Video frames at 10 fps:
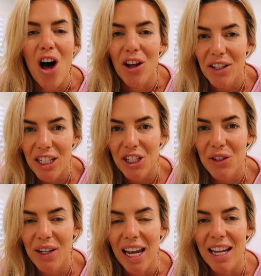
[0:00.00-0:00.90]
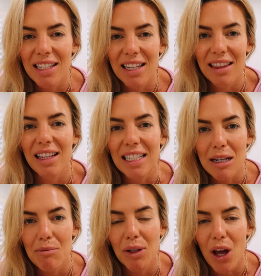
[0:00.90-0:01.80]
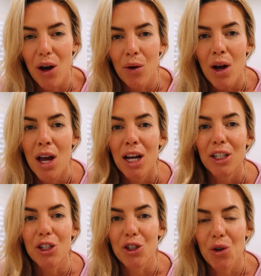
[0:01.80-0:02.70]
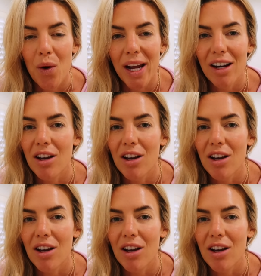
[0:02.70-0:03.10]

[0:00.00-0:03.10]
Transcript: All you need to do again is hit the link down below to join.